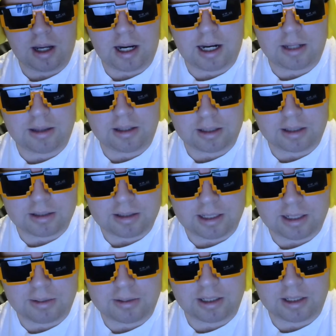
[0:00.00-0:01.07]
I think they said
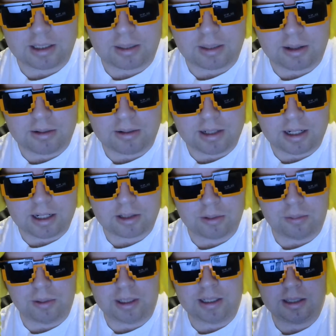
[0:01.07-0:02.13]
it was going to come out next
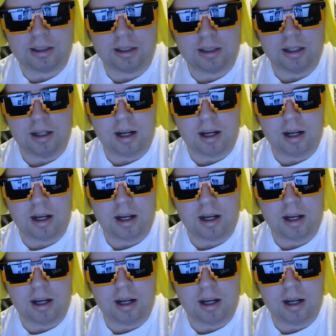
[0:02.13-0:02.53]
week,